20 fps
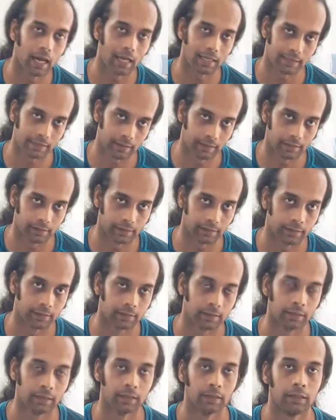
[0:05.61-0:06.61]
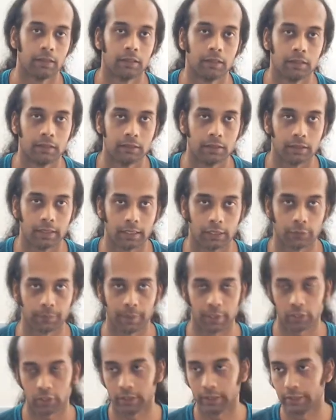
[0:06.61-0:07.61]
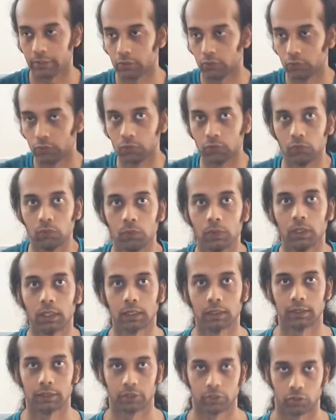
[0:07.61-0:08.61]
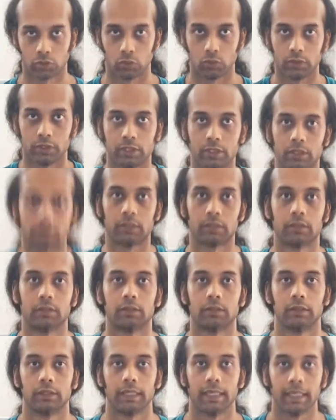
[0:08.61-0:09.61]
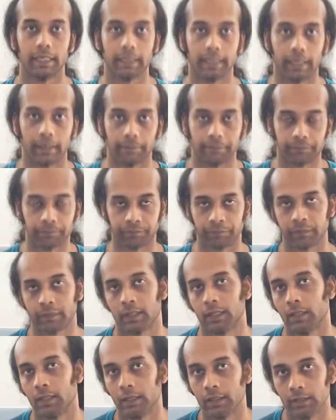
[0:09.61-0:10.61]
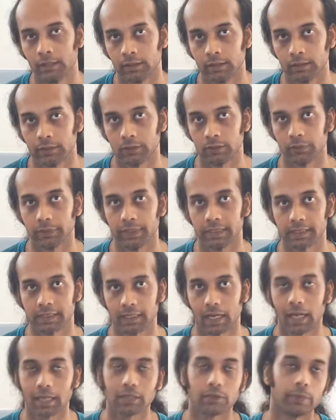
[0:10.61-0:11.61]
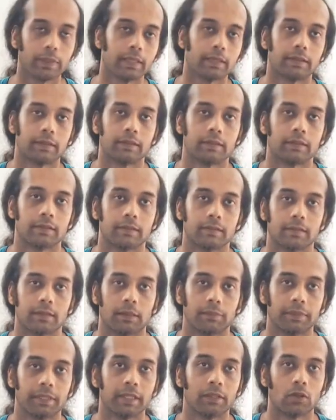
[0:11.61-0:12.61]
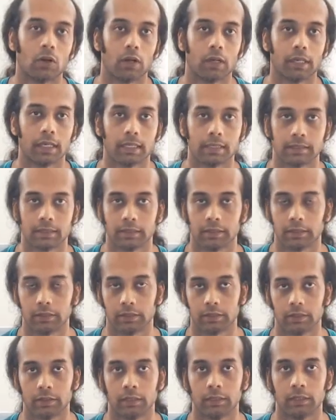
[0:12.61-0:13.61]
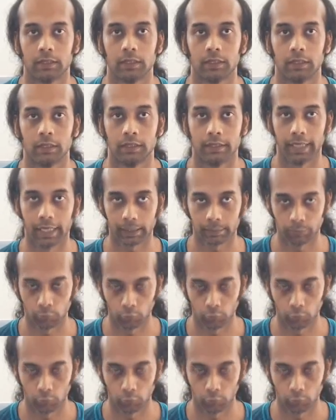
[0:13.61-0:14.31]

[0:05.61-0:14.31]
asana, especially to work the shoulder area. So we start with something called as the neck